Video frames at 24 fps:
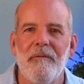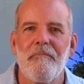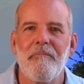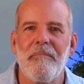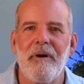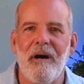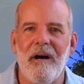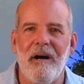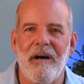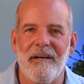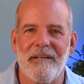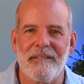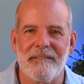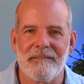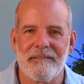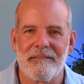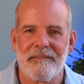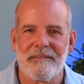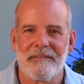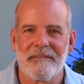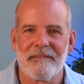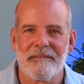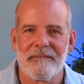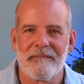
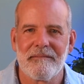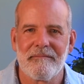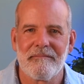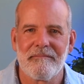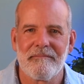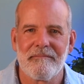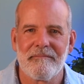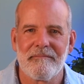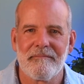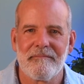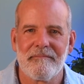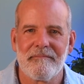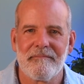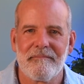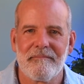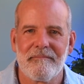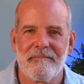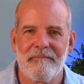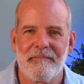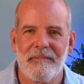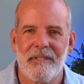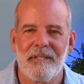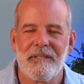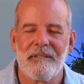Pause.
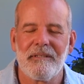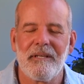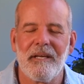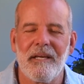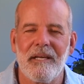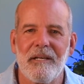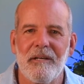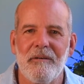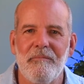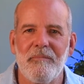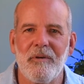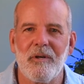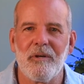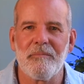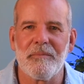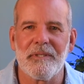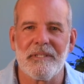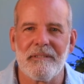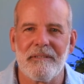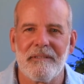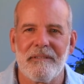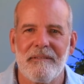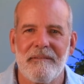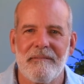Take a
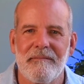moment.